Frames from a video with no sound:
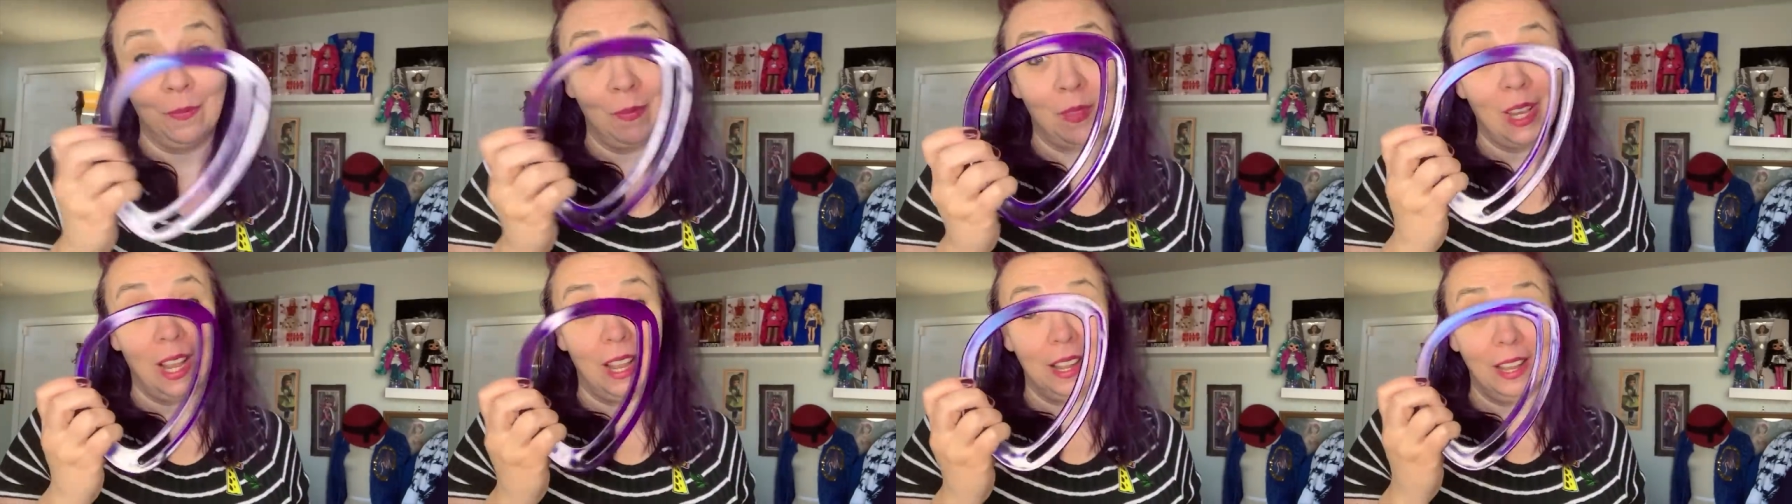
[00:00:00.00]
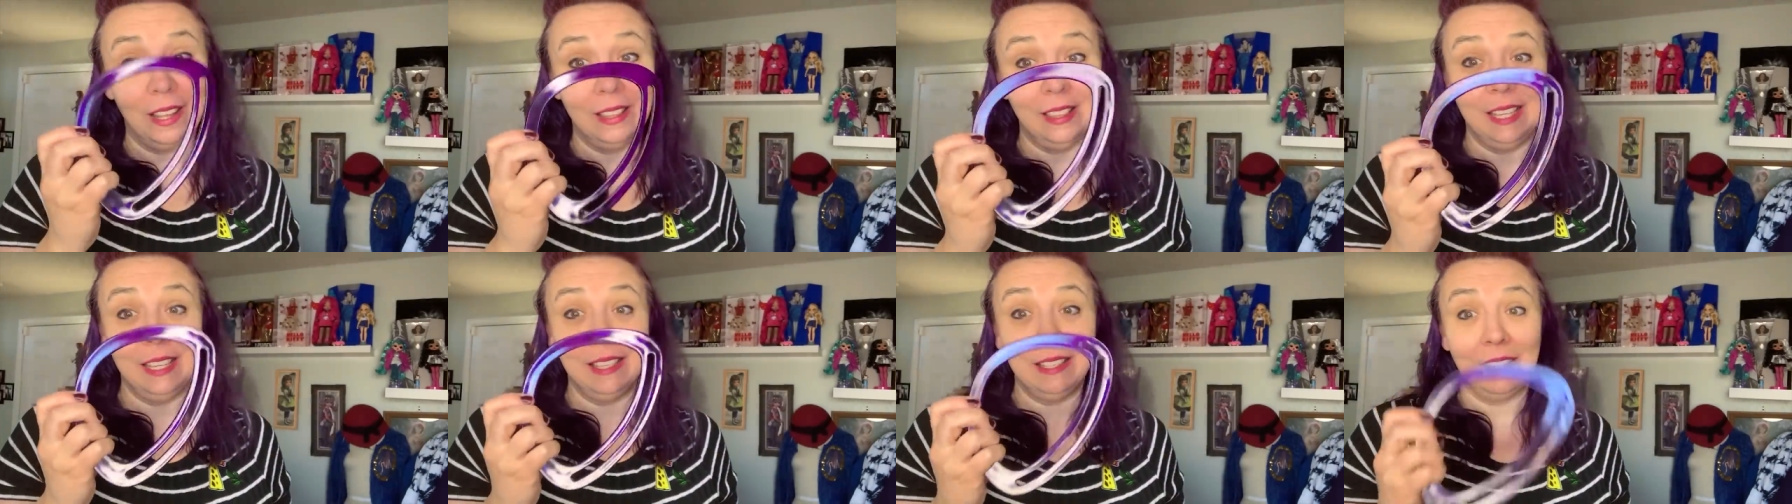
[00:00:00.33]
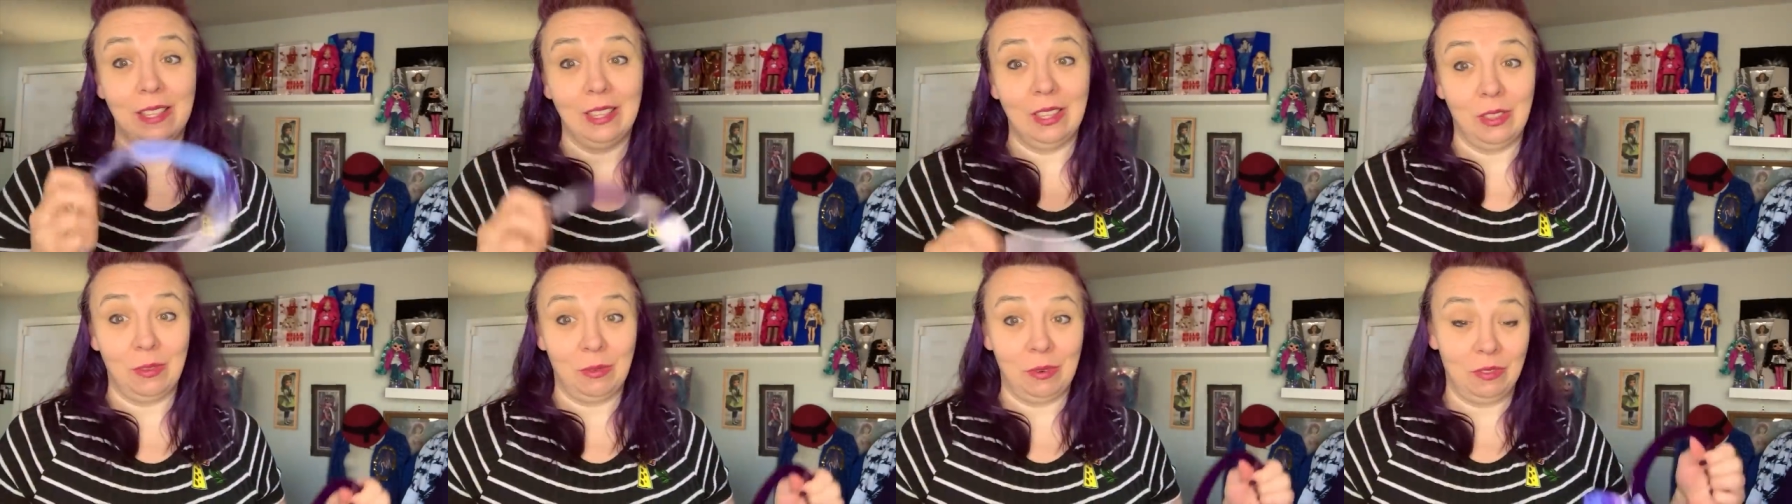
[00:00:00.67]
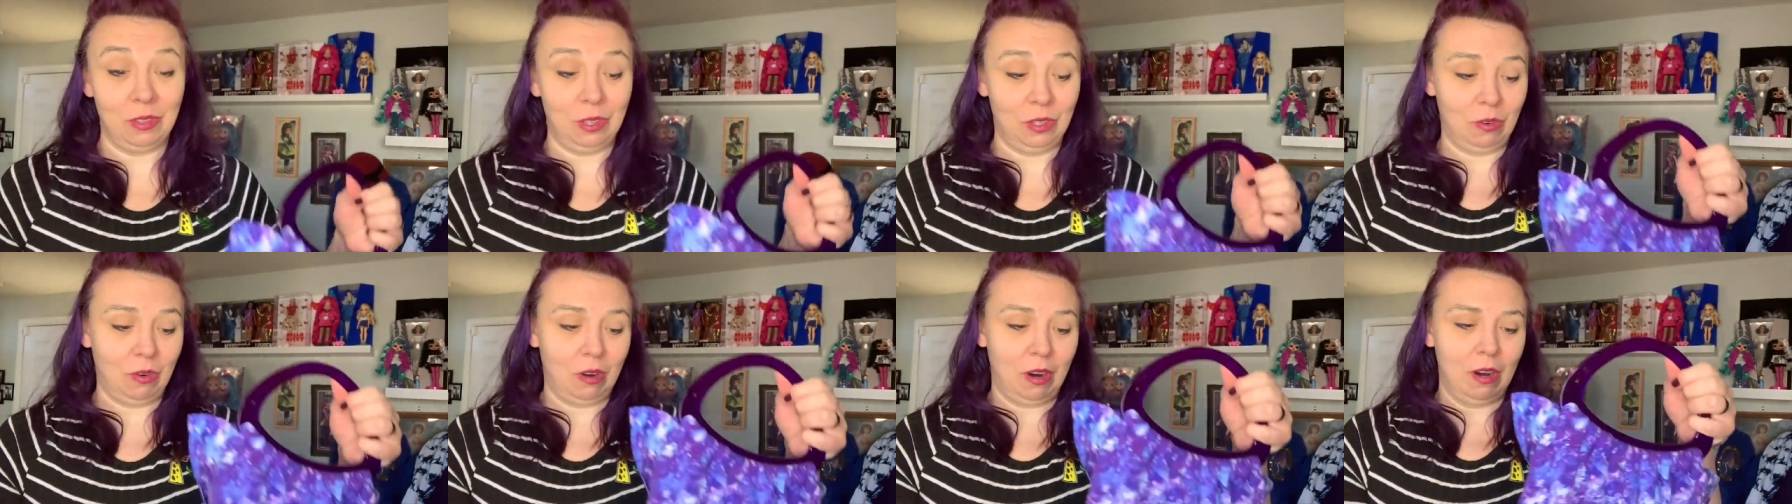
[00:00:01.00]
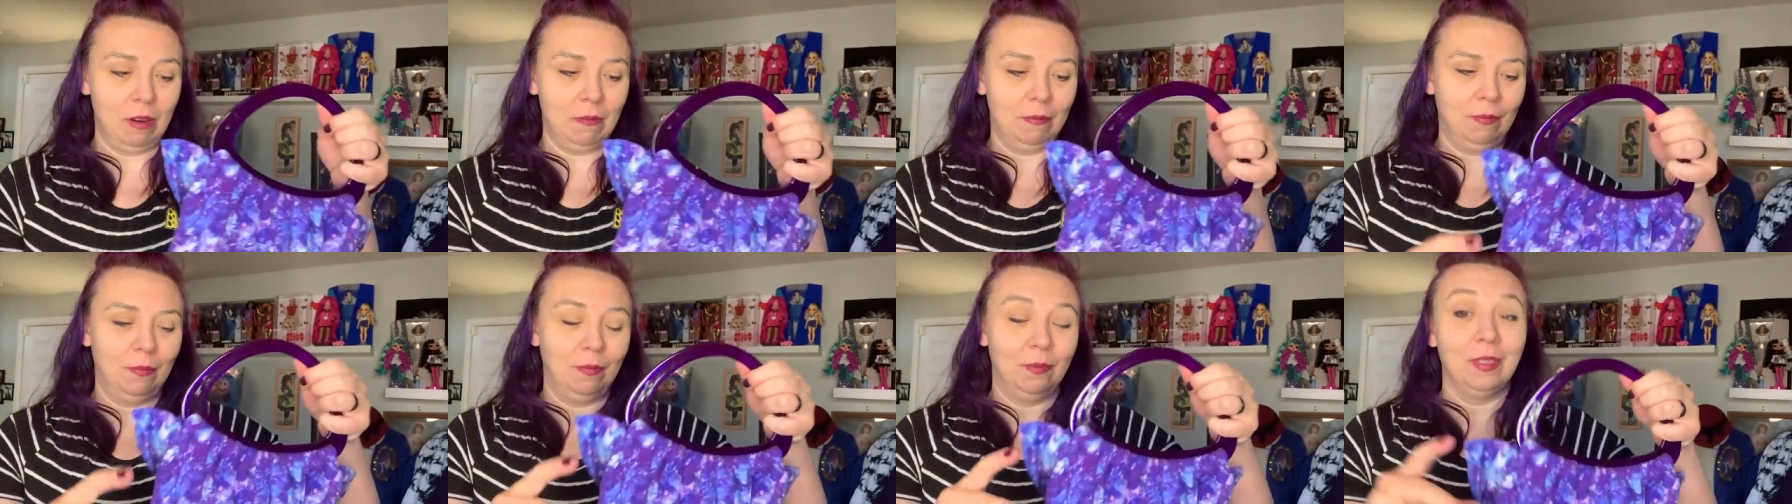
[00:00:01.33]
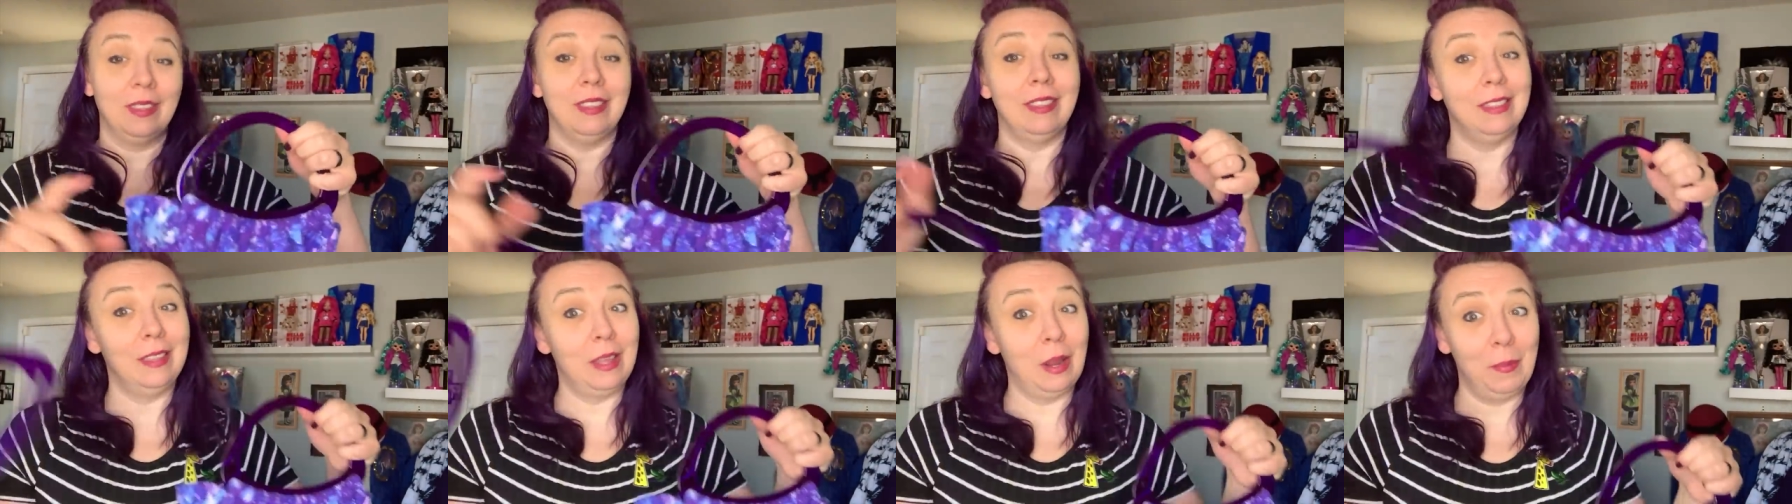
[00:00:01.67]
I got these at the thrift store.
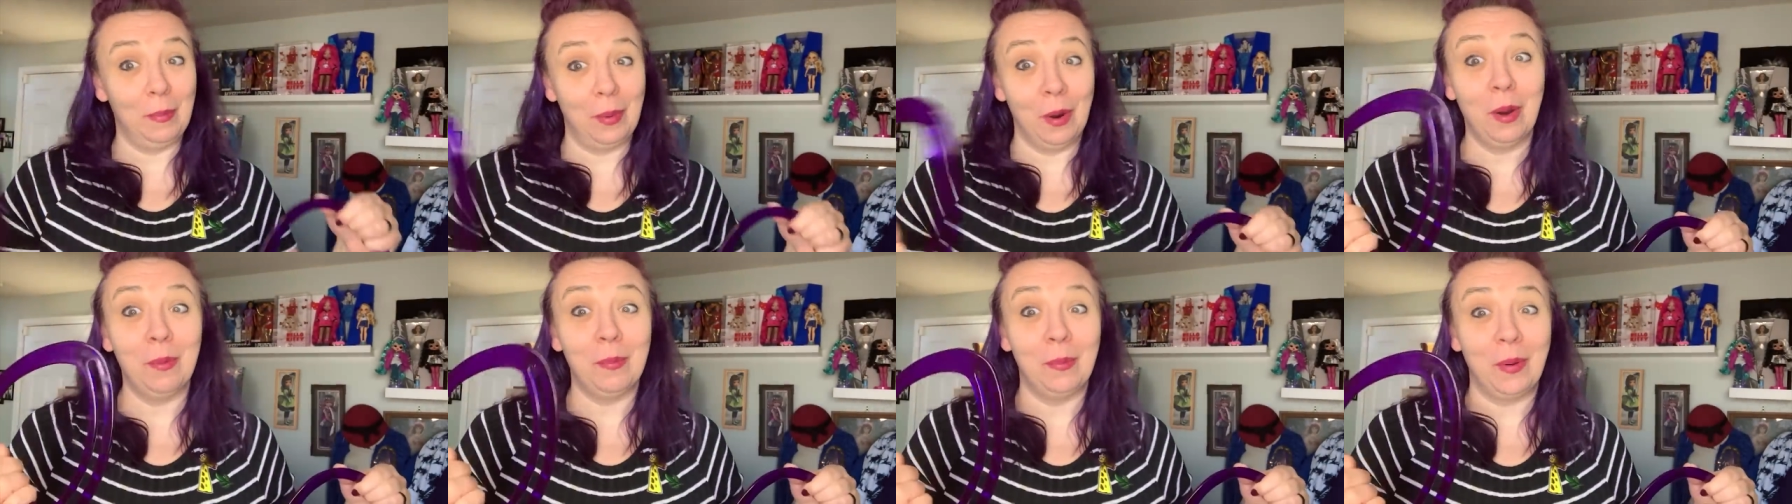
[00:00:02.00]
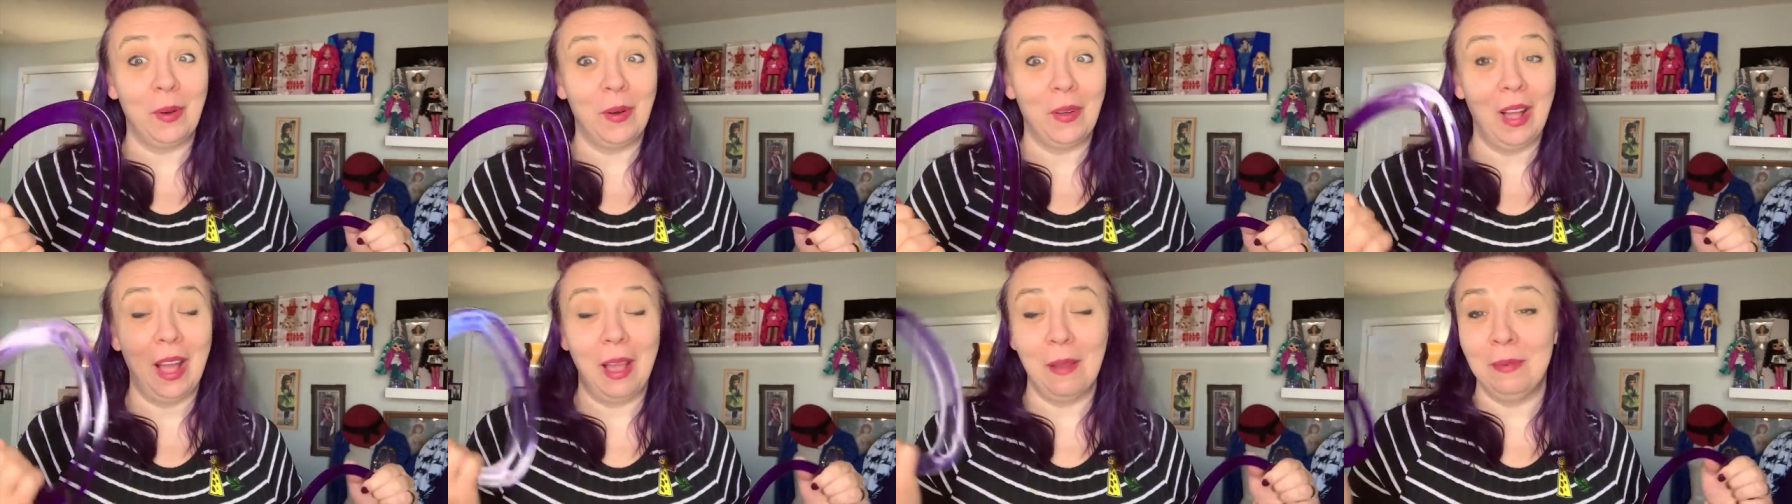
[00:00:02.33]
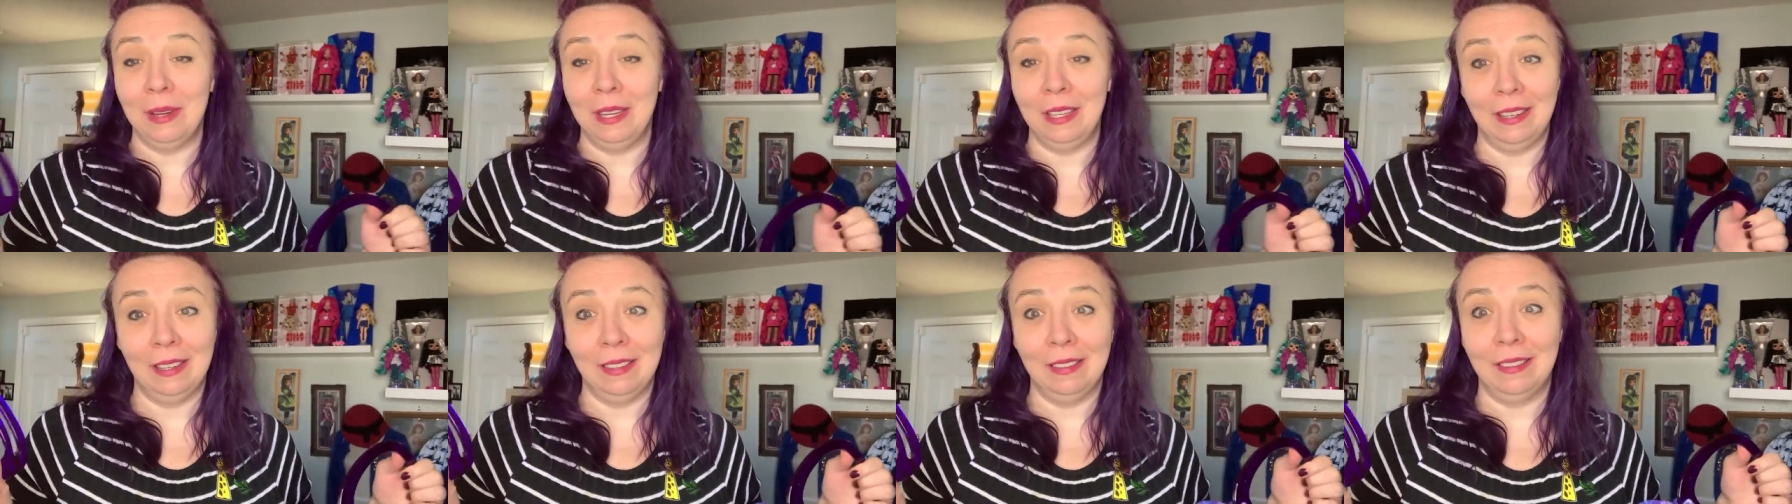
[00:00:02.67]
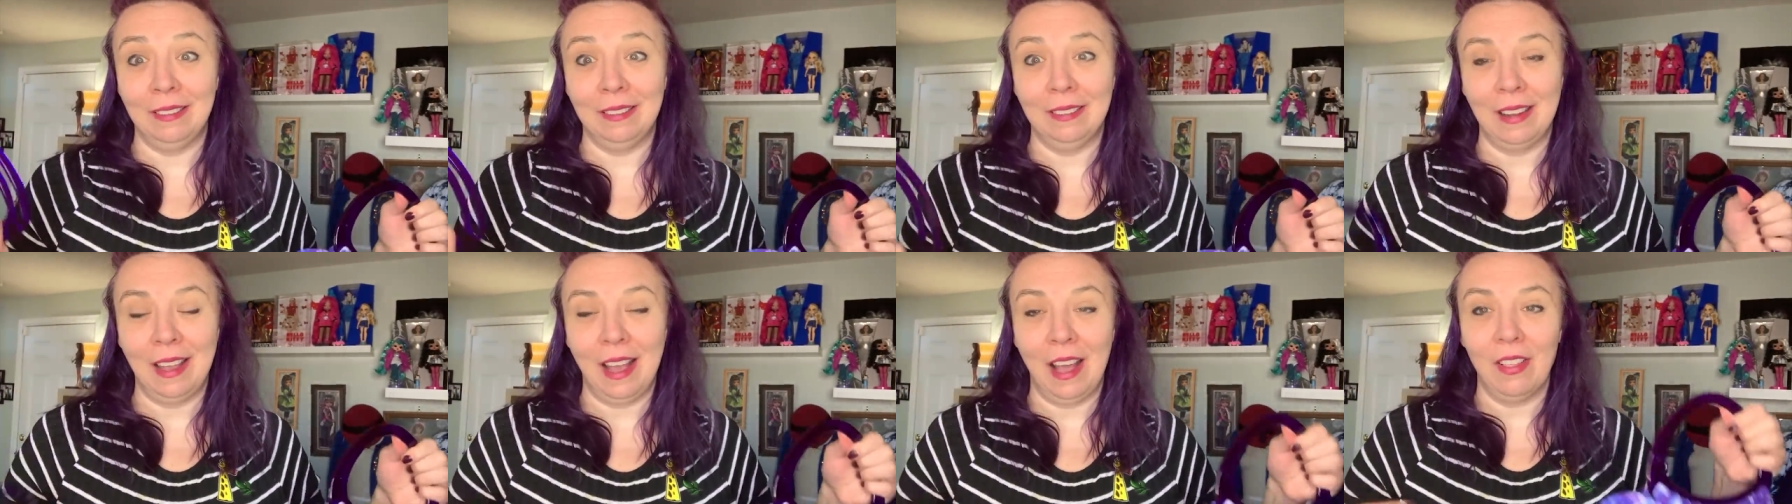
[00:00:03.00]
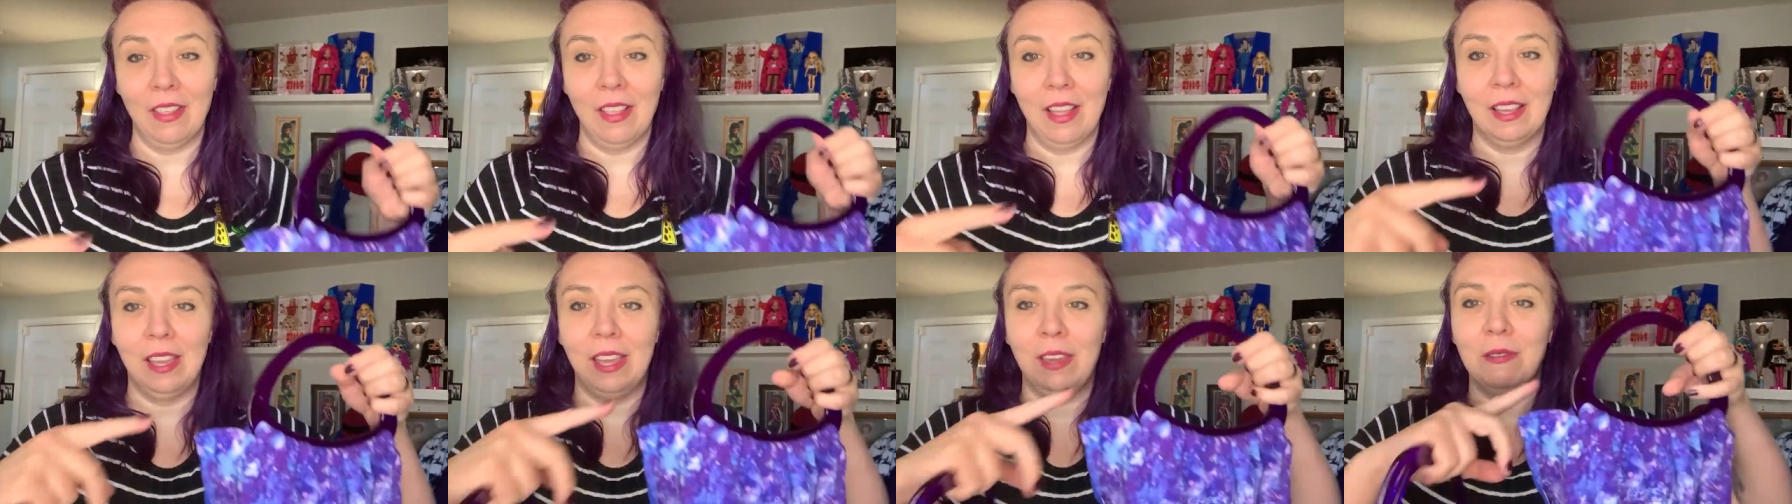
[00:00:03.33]
They're purple. I mean, how lucky